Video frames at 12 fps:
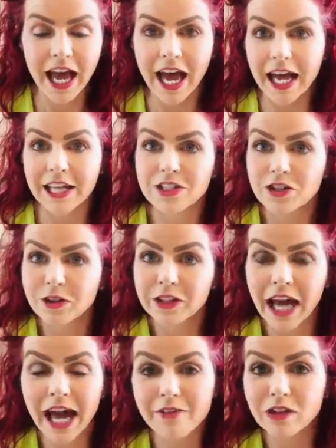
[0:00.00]
And you can
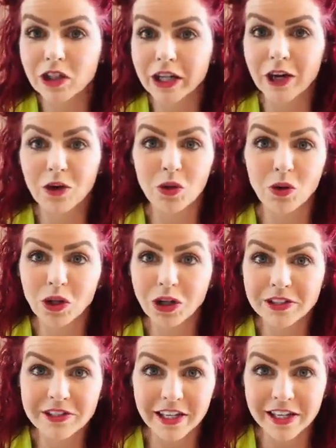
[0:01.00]
have a look at all
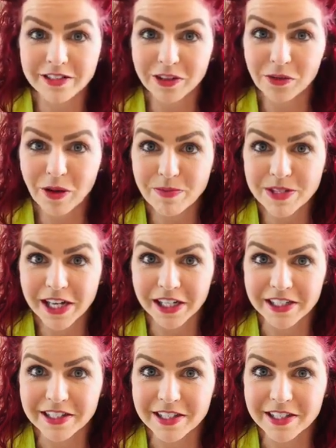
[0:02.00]
our designs on the website.